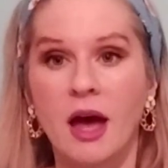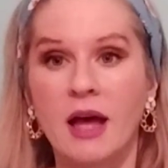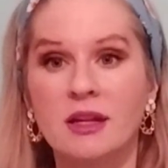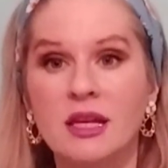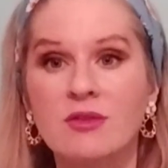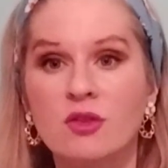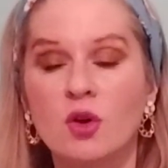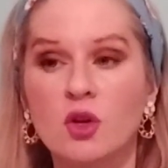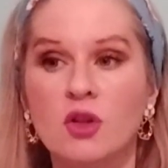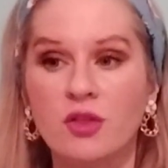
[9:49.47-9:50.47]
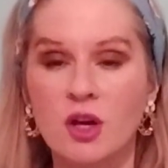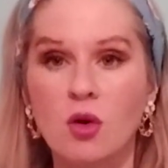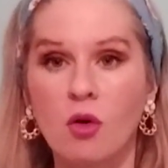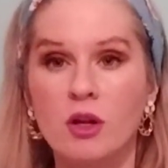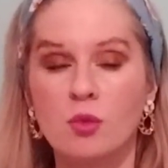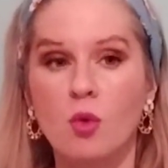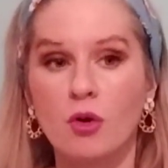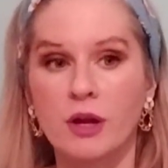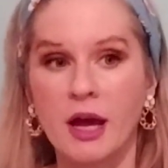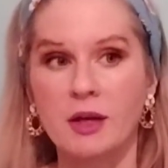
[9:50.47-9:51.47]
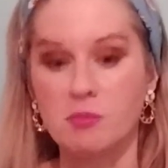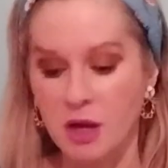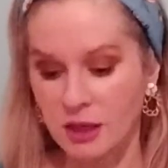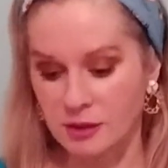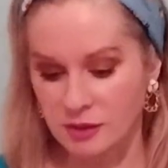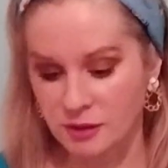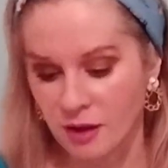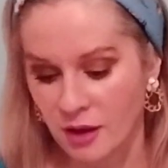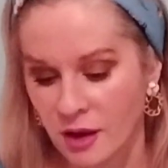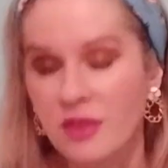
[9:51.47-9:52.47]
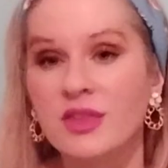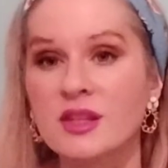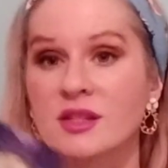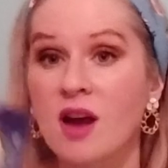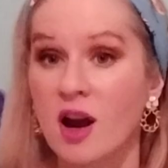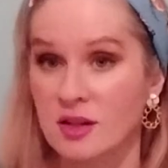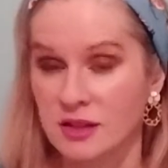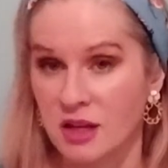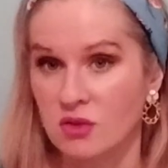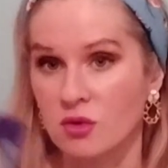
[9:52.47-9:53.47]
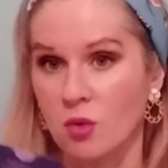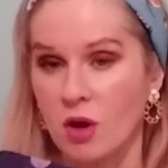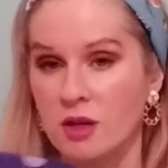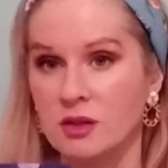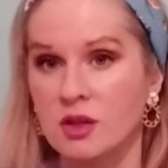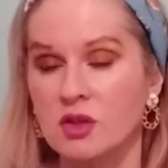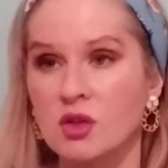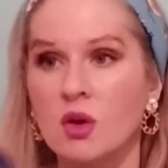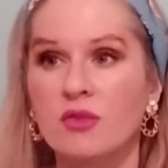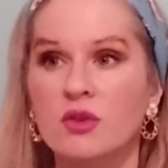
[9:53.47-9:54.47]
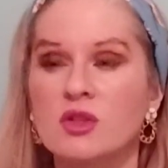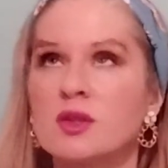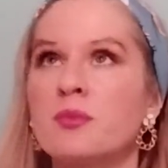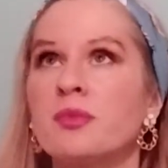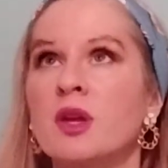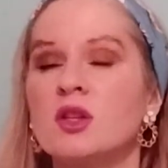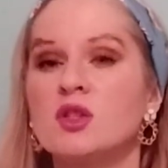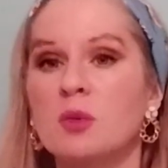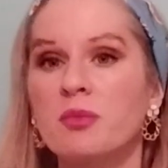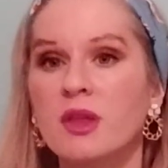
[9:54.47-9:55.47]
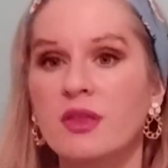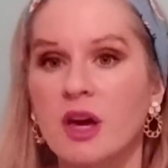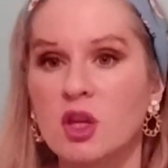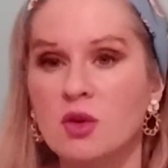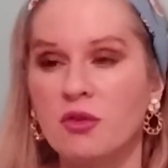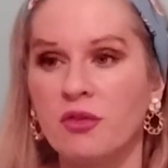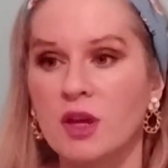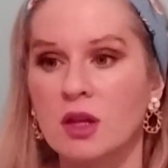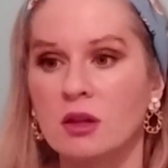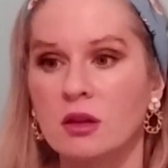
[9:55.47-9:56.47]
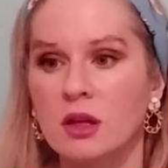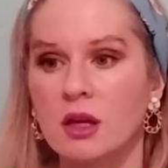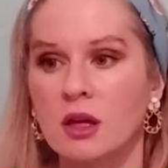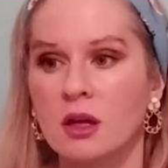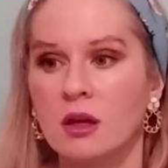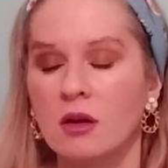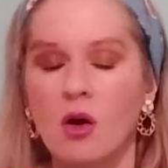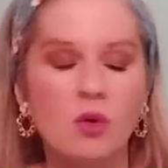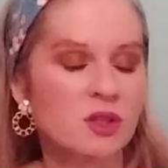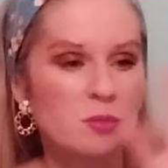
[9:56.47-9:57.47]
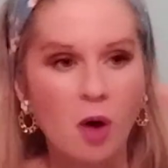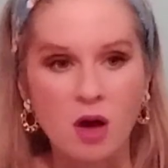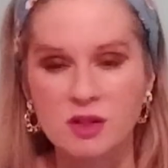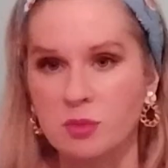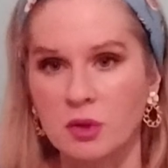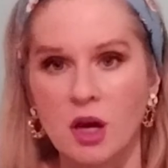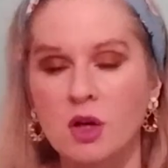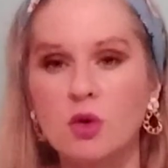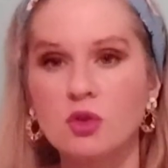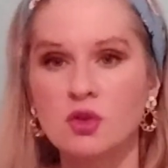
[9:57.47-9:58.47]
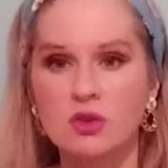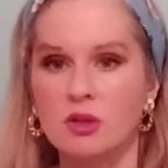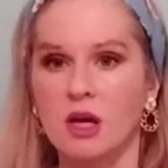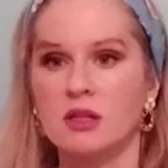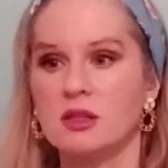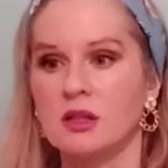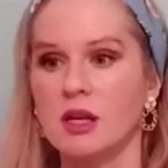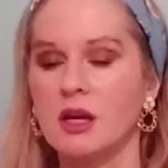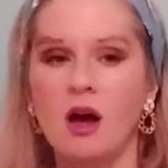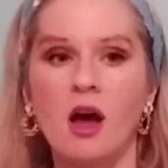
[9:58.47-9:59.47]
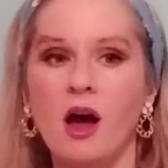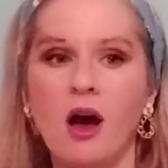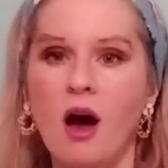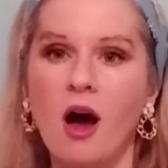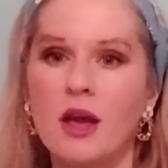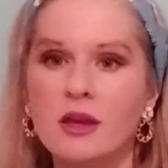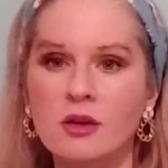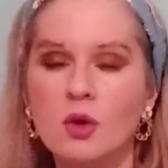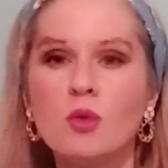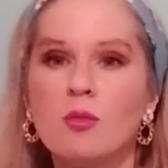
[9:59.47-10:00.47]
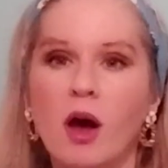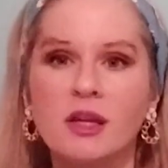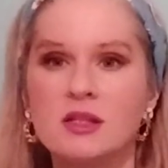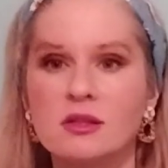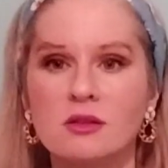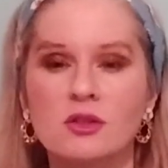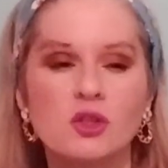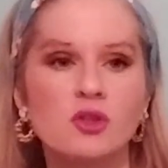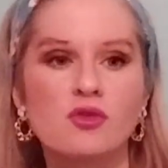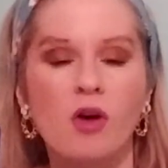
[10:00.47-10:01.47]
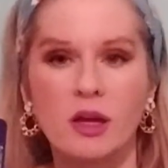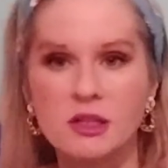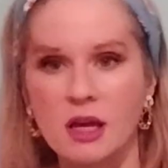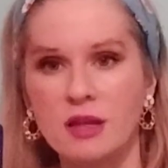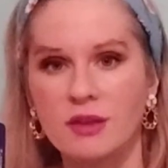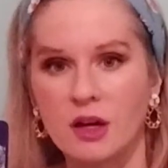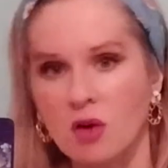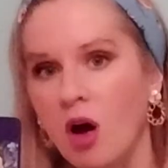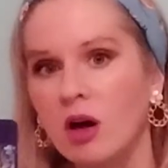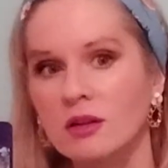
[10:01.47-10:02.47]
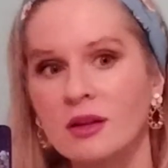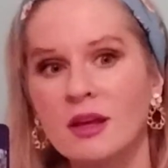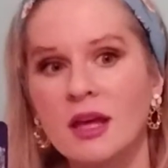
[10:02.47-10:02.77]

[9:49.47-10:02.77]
And even though you think oil and water can't mix, this card says otherwise. So if there's something that you feel, oh, it's impossible, I couldn't do that, like I who am I to to try and take that on?